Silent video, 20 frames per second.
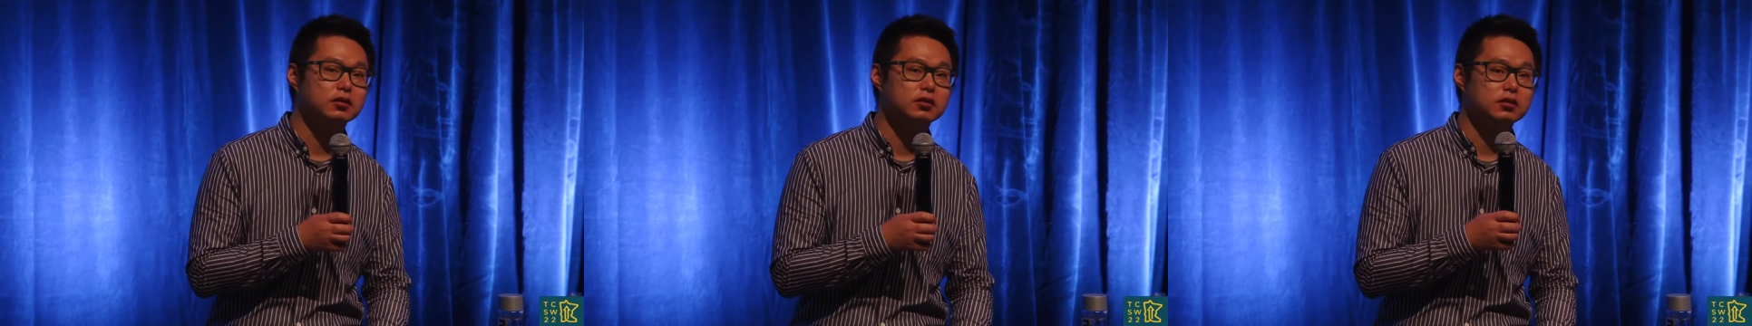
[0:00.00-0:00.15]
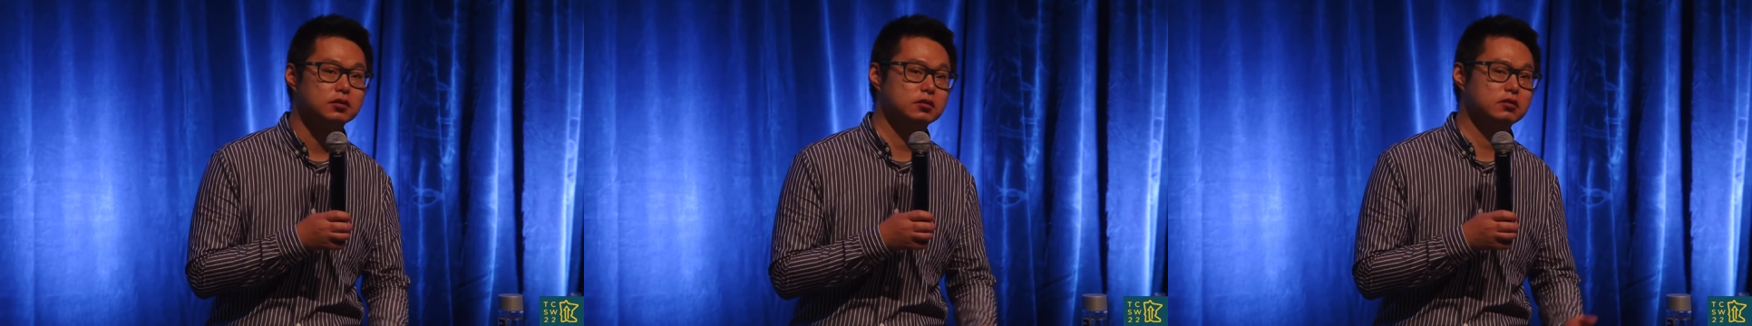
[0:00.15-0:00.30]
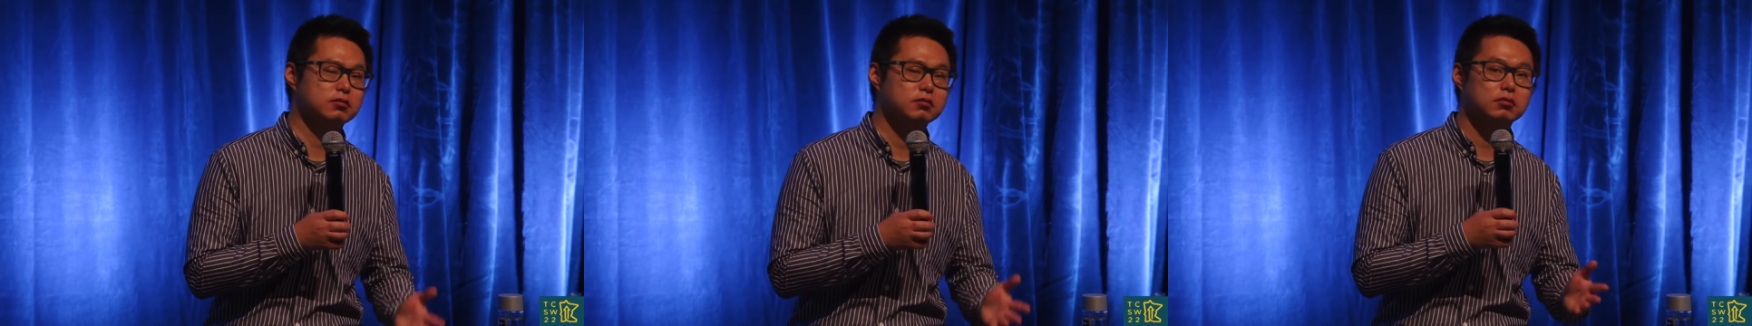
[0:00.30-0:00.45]

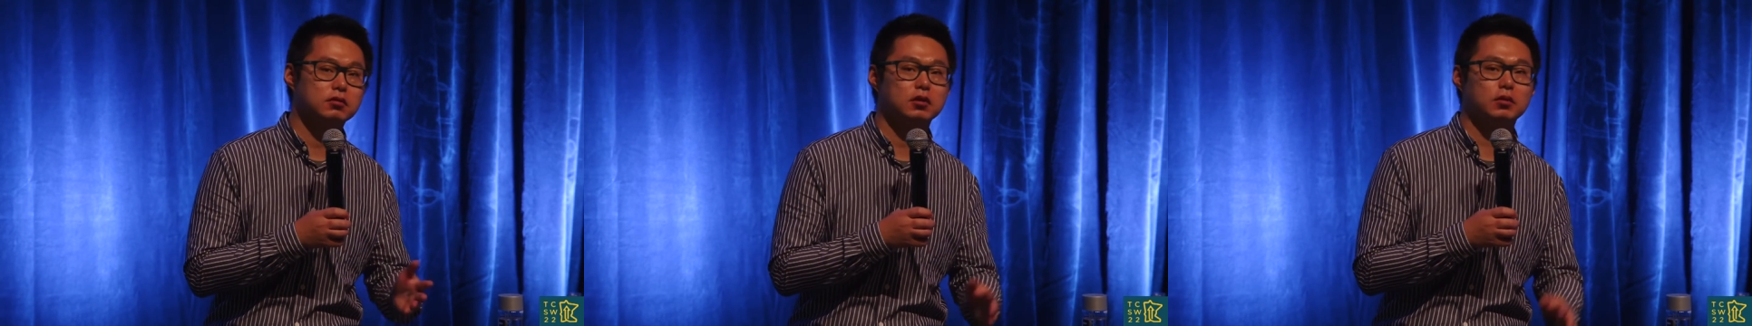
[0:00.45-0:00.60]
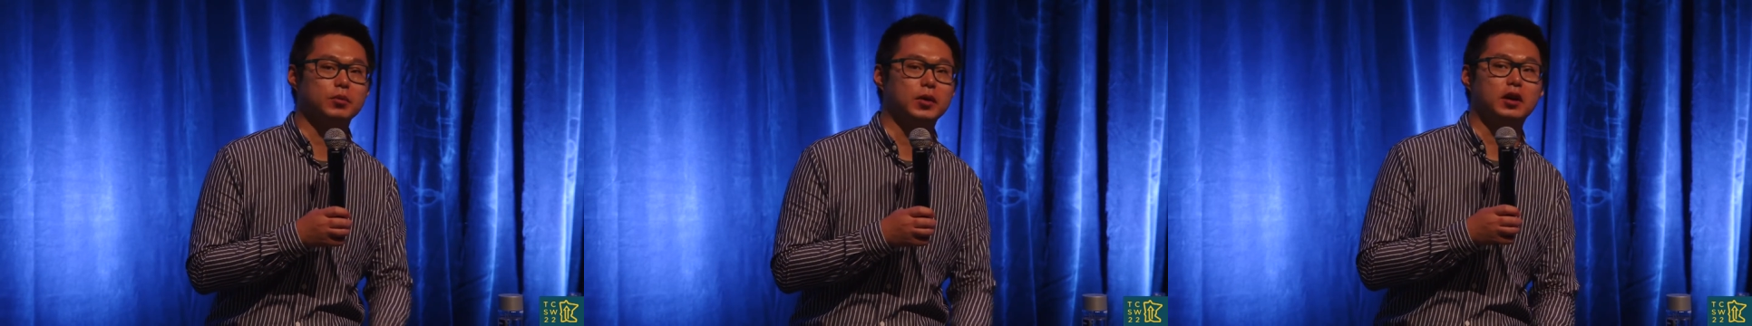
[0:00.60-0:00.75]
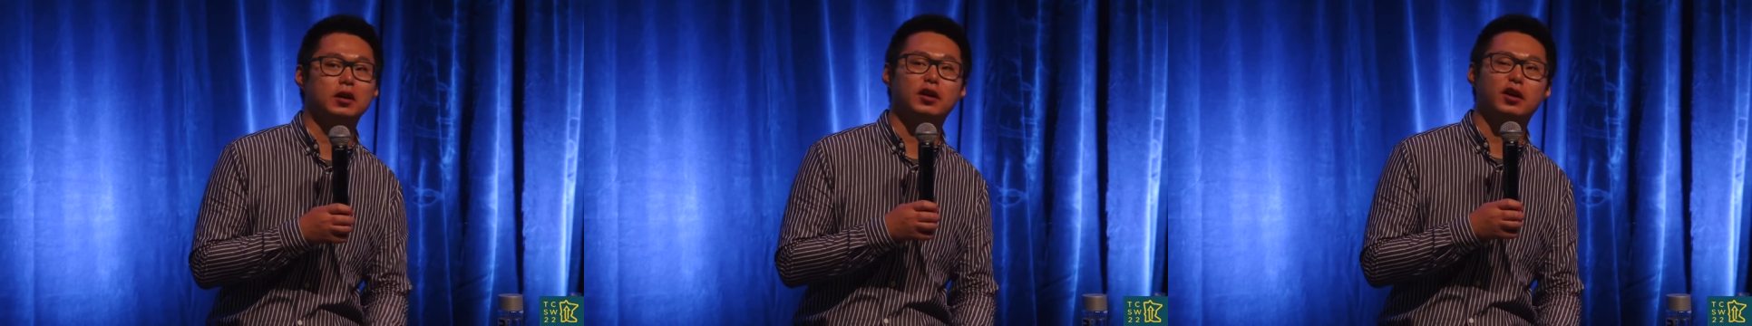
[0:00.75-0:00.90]
just a
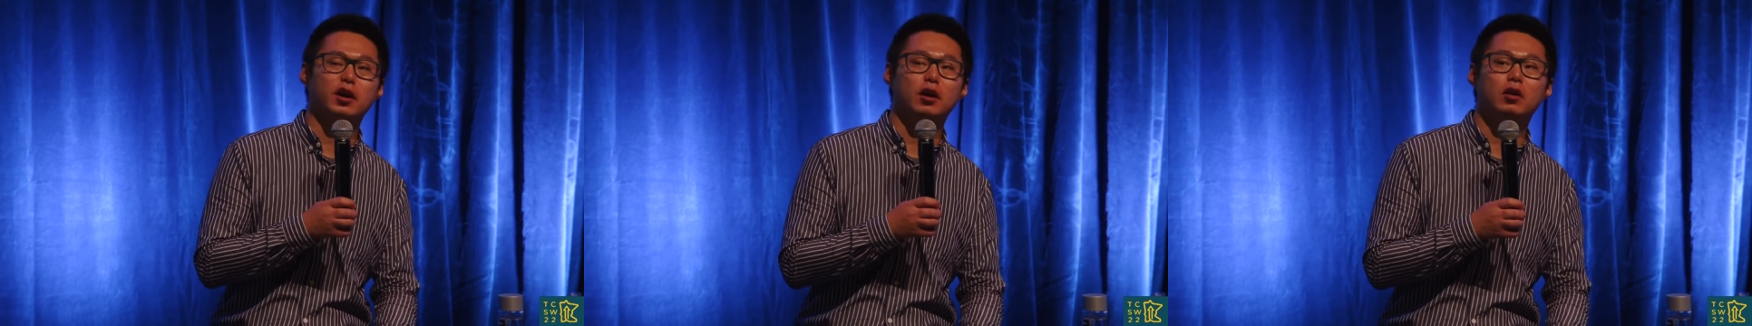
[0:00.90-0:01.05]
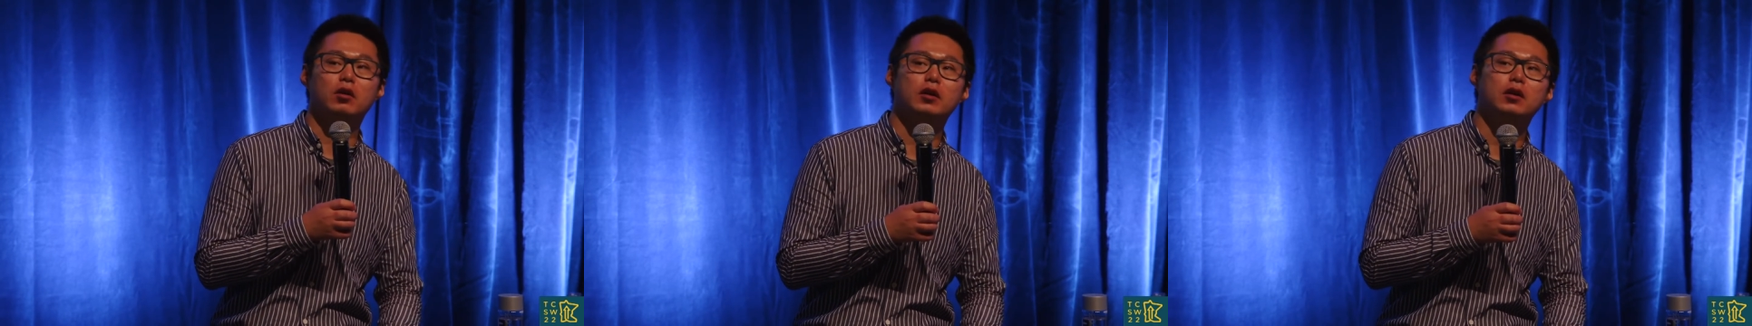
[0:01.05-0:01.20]
minute ago.